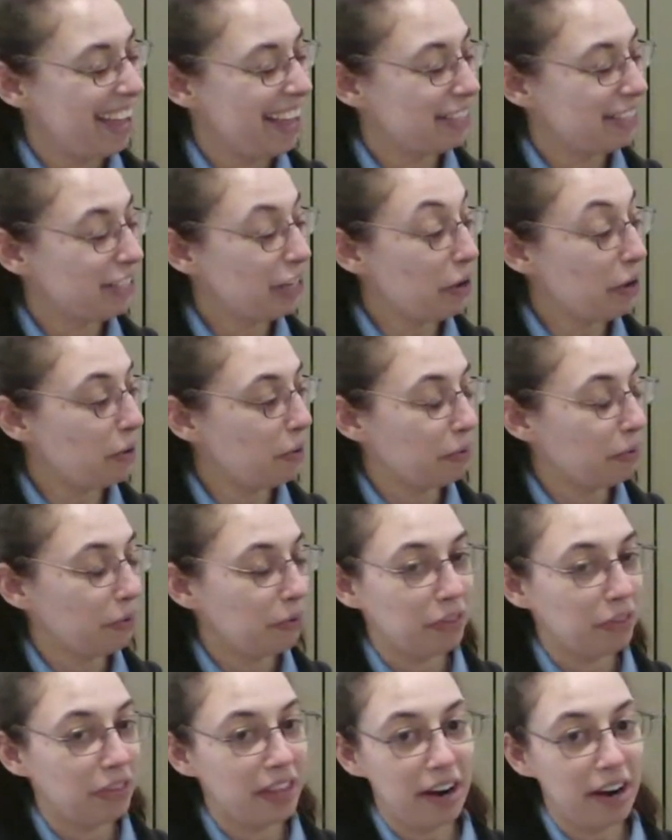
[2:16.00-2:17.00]

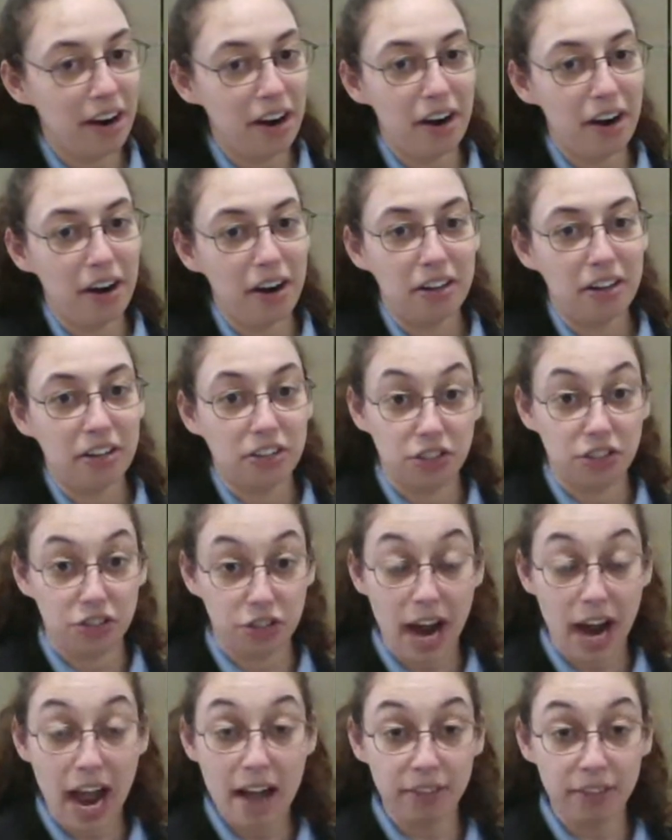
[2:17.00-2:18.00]
so they're
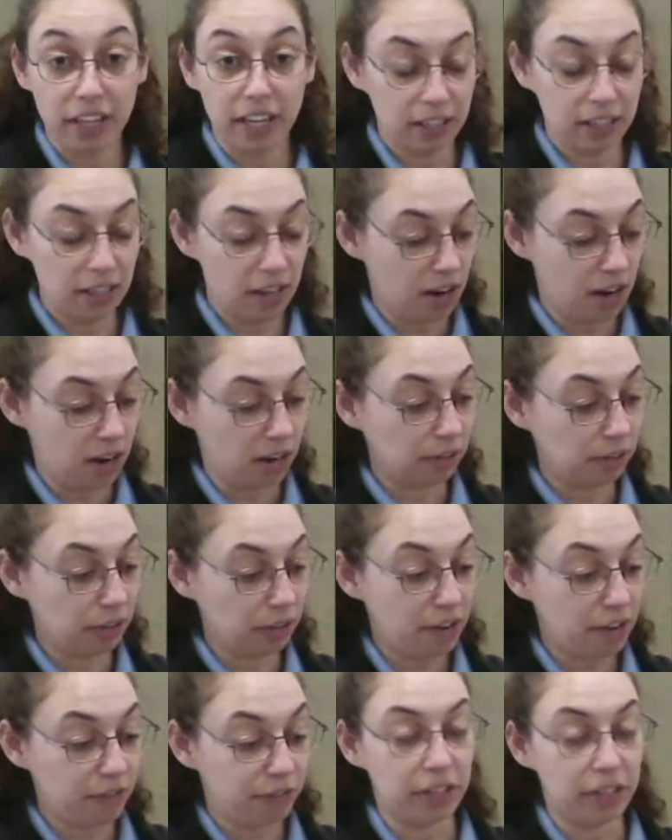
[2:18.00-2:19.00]
traveling along
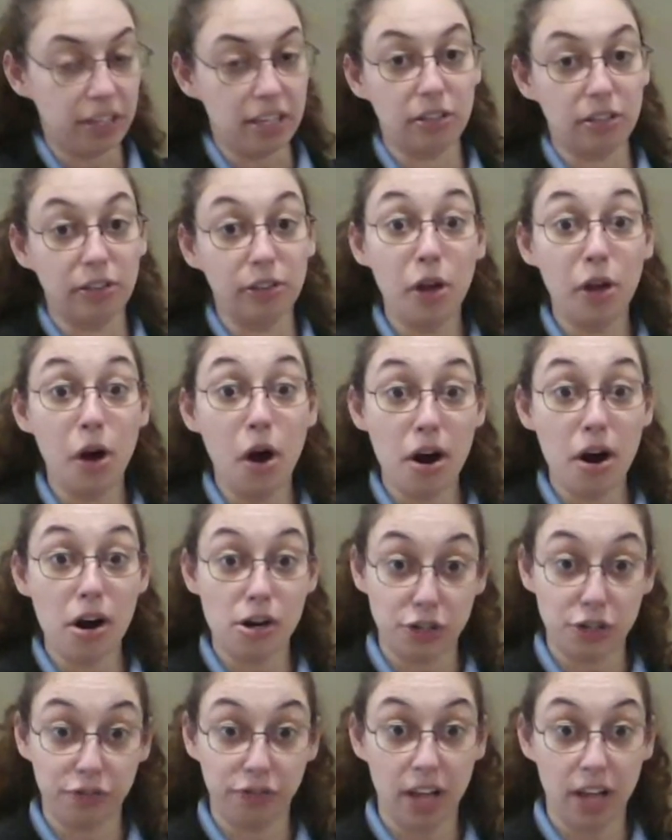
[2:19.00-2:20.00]
looking for these
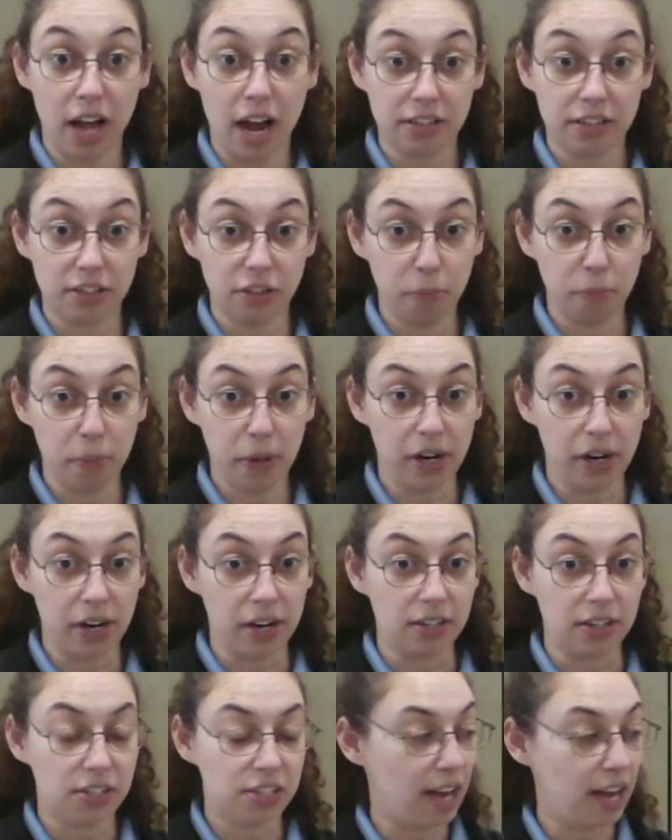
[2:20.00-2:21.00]
large flocks of
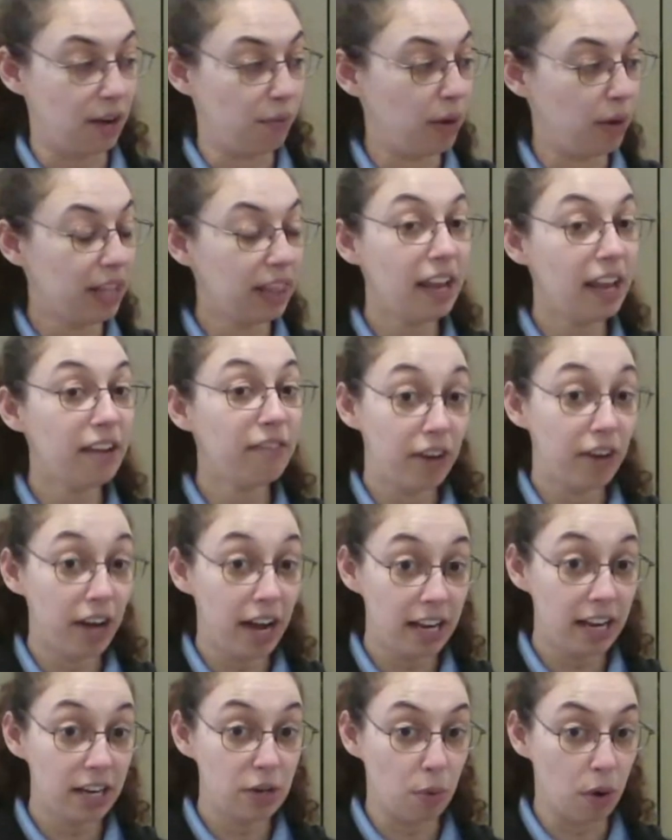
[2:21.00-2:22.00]
birds. And when they
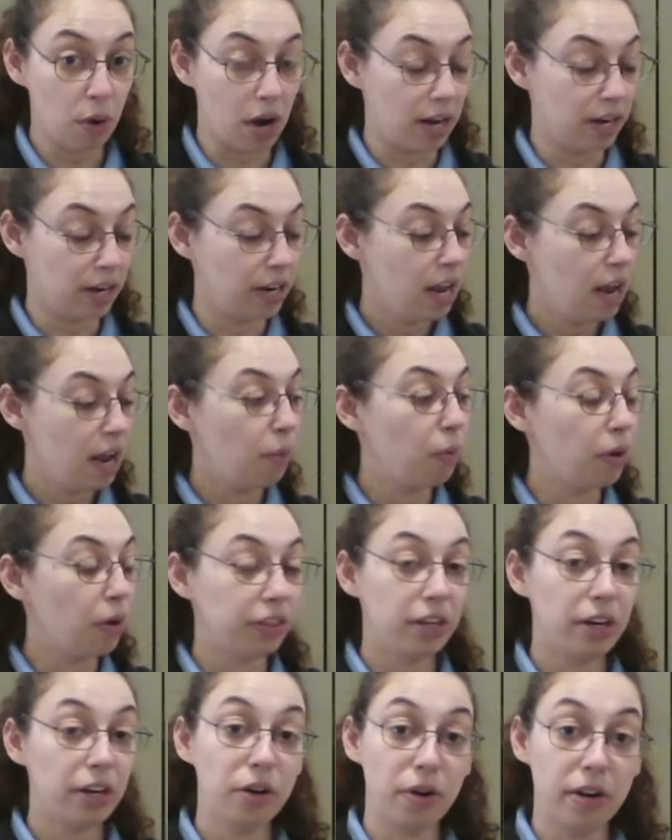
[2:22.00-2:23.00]
find one, what
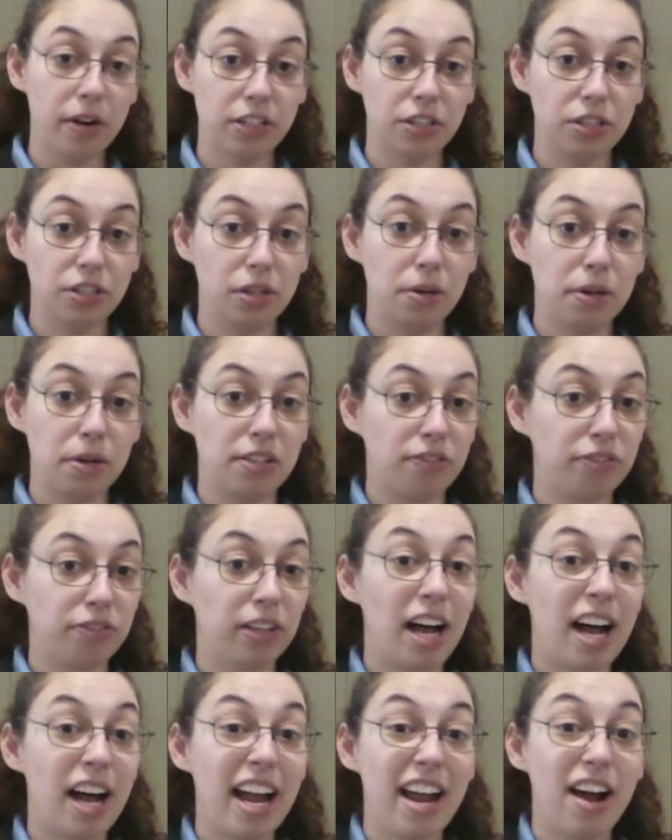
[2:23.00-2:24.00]
they're going to do is
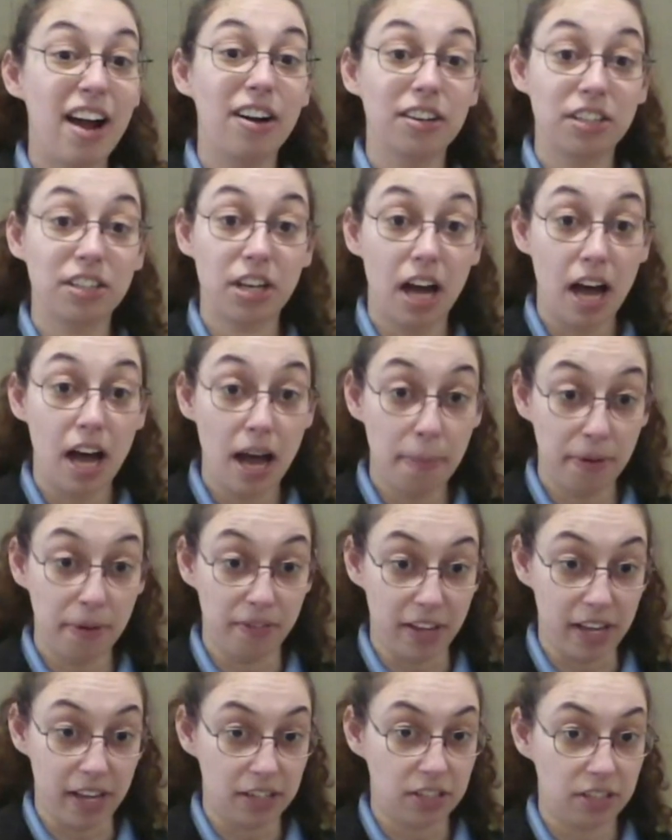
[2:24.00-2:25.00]
fly on top
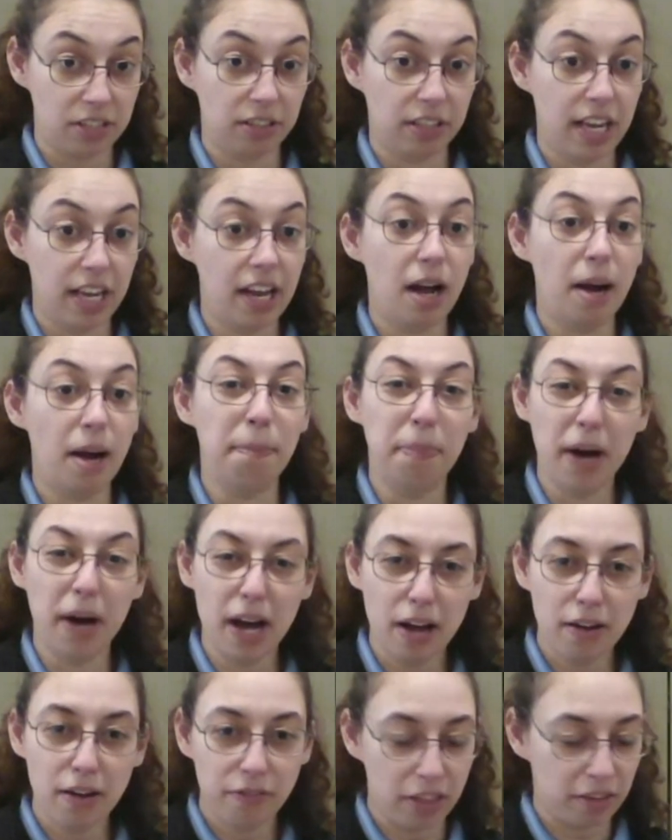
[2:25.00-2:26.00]
of it, get
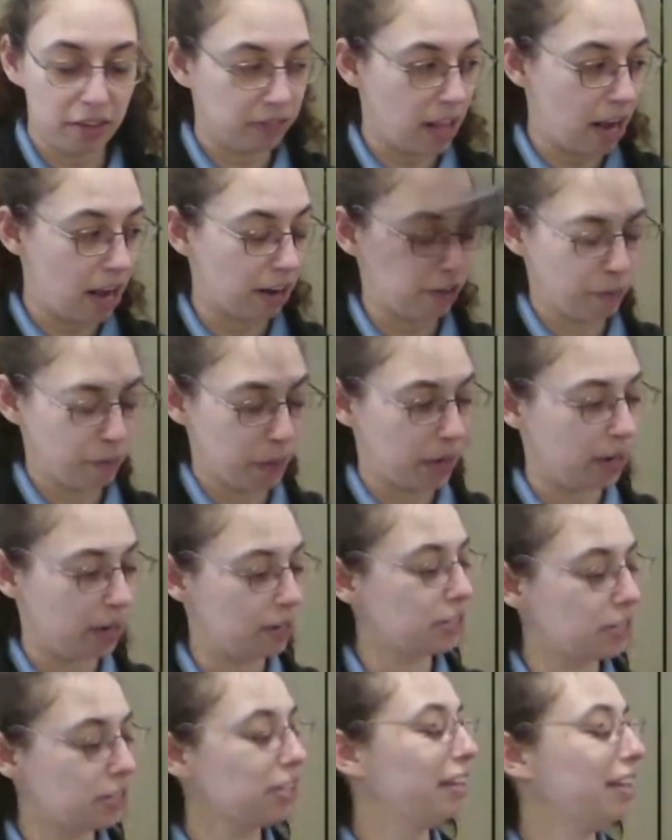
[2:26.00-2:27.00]
above the flock of
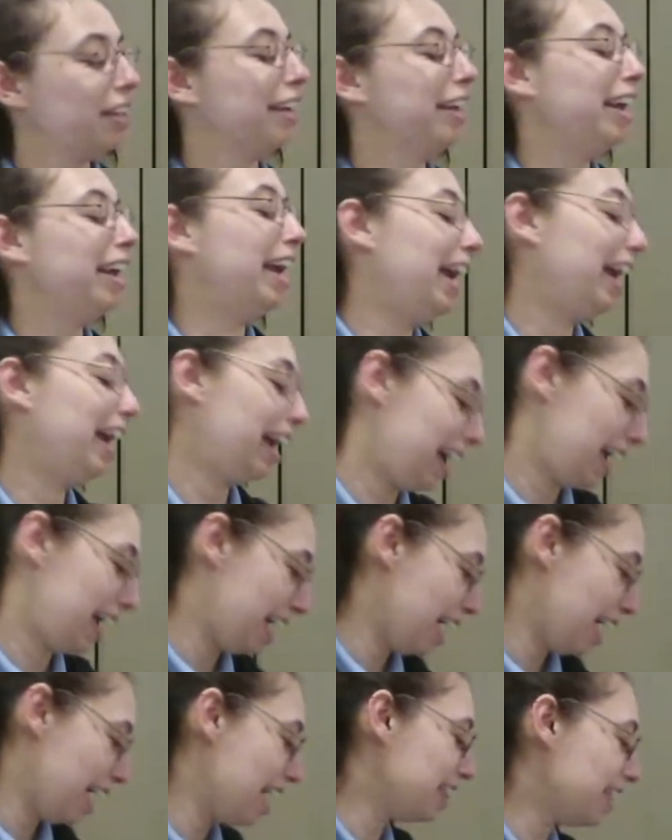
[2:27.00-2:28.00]
birds,
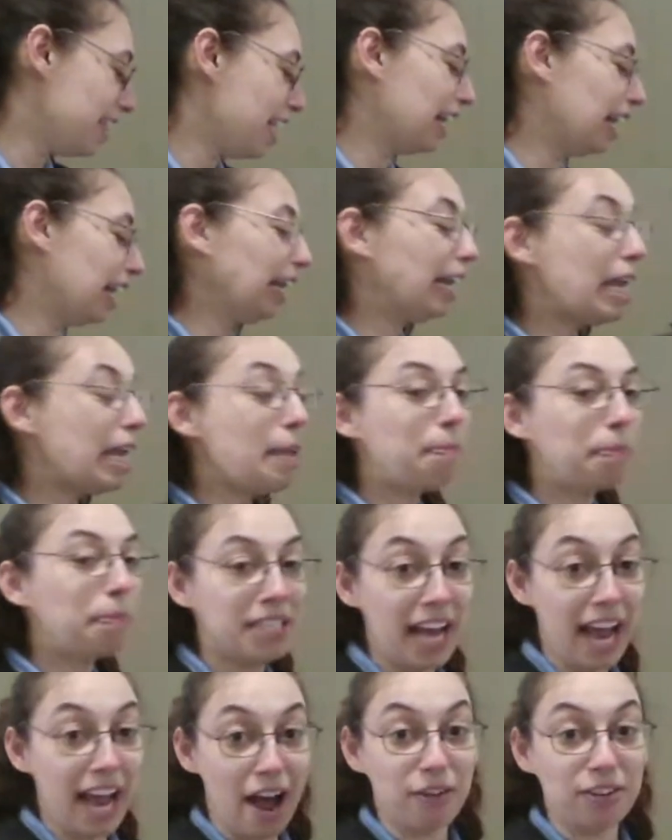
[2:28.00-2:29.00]
and then leap
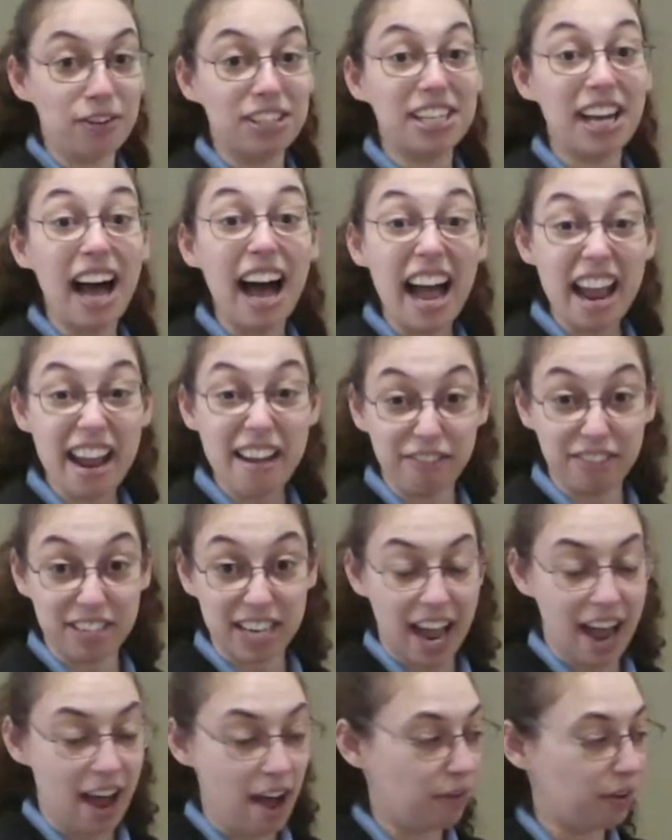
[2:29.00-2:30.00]
down, dive
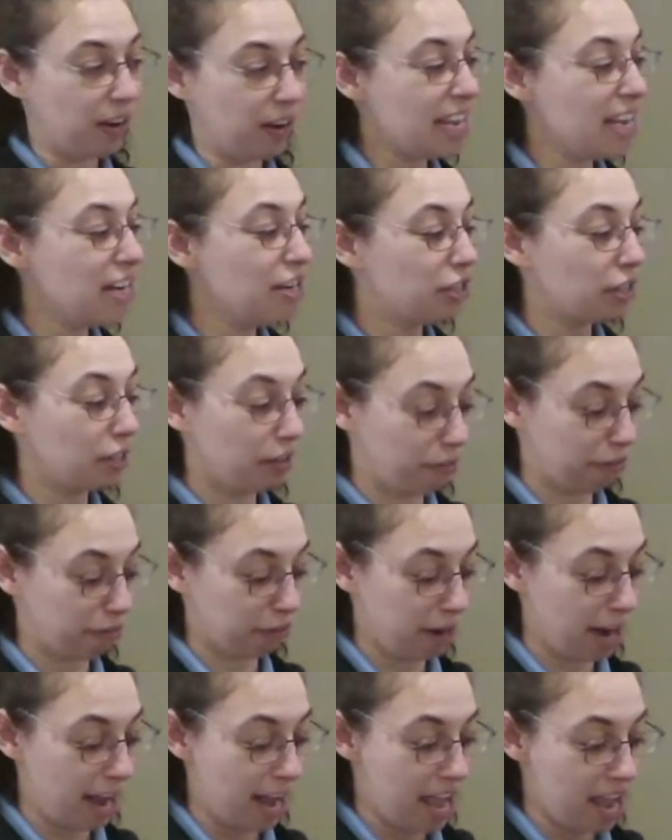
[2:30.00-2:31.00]
down into the
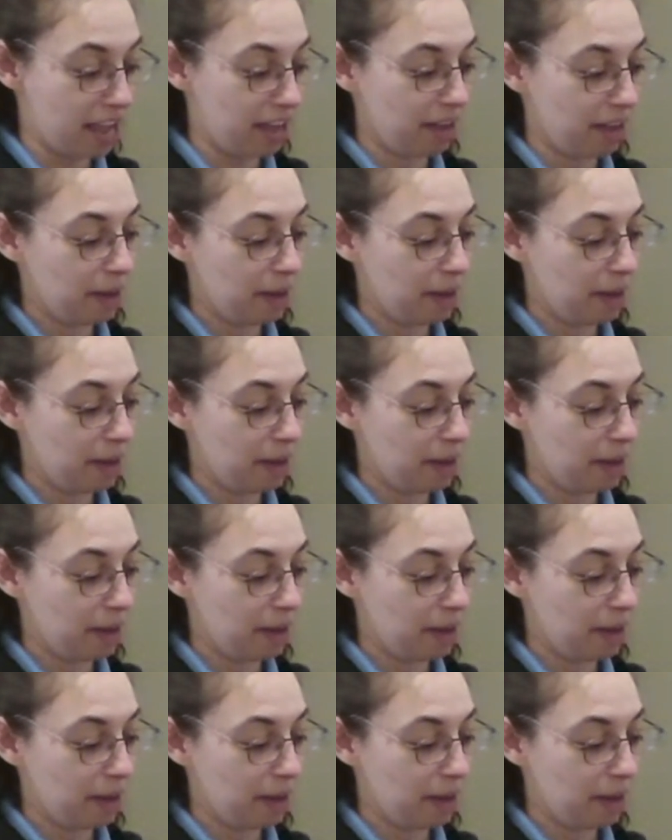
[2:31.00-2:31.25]
fray,